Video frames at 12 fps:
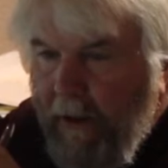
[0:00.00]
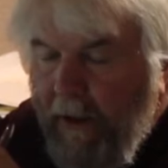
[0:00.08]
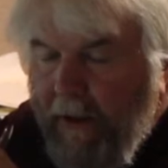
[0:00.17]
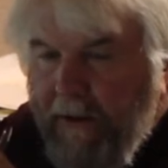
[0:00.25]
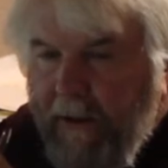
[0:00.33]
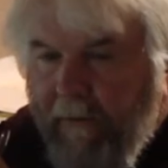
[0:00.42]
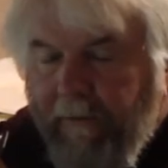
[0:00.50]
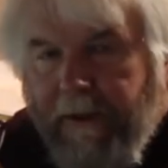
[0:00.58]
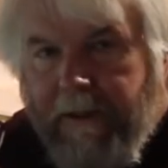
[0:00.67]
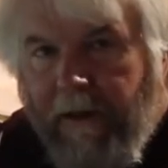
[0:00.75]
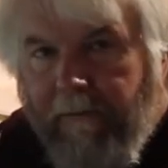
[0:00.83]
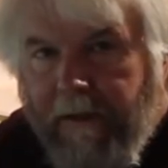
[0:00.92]
has
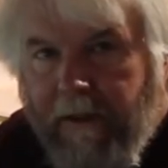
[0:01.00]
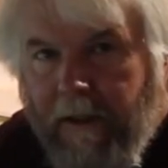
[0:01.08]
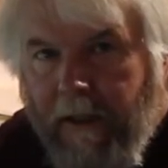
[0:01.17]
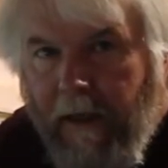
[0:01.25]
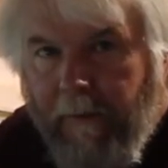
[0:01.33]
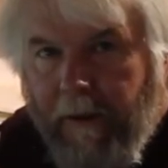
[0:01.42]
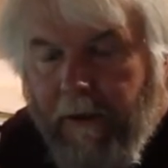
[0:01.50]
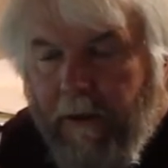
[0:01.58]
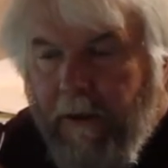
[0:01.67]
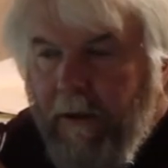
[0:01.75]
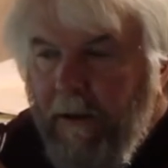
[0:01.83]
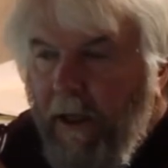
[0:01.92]
77
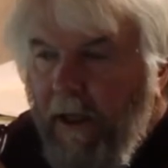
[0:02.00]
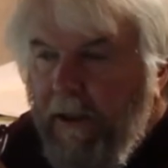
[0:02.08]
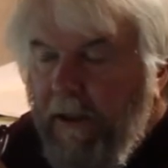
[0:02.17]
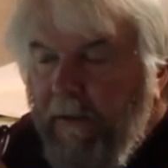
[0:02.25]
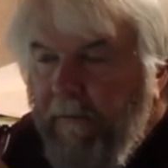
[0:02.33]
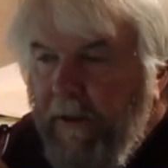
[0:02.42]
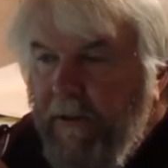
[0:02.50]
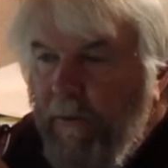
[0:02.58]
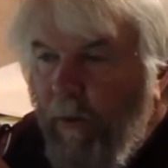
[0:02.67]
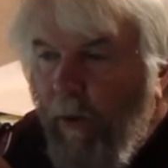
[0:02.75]
chemical activities.